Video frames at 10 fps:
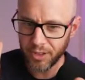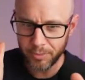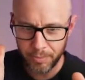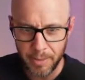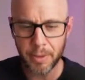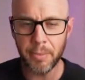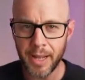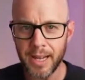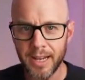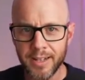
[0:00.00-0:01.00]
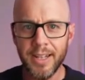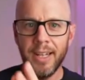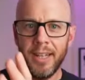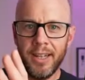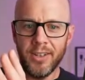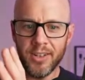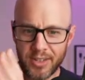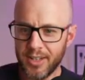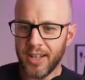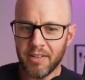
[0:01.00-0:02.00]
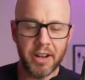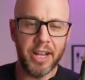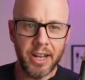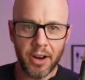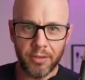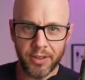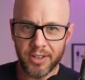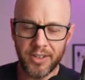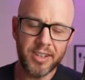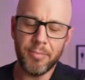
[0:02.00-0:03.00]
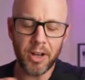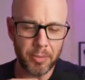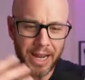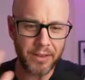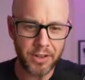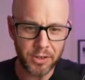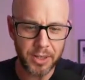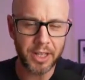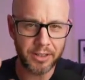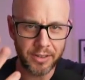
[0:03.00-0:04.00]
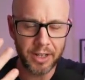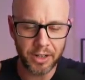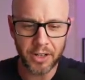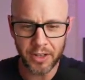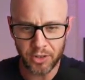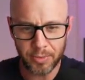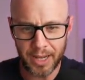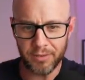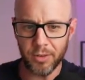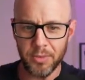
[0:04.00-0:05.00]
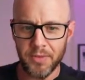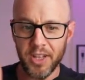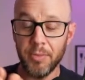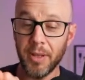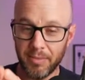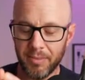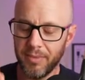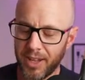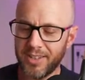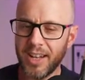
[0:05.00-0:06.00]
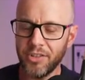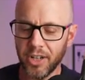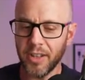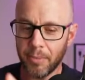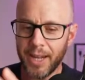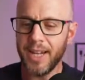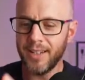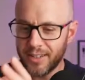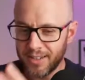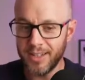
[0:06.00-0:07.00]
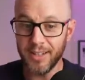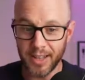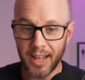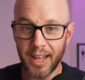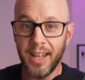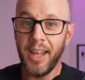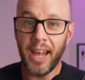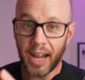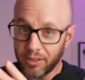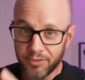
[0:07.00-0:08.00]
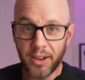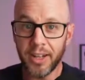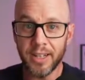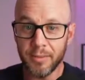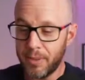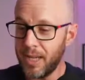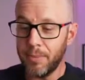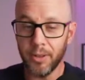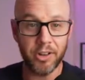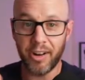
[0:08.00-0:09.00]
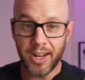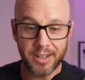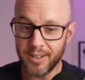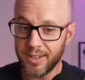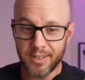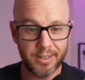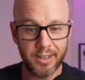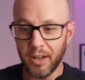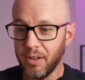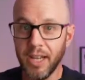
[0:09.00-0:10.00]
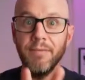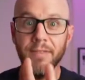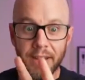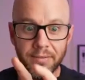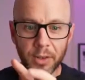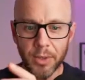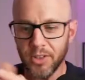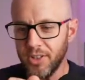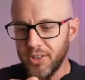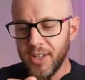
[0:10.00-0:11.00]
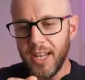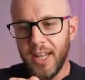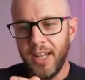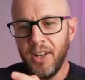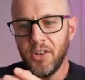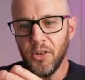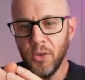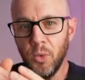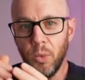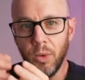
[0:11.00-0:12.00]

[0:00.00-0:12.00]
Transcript: People are paid to sit there in an office. This might not be how they do it. I know they use platforms for this, but essentially they're paid to sit there and find people, creators, you know, influencers, to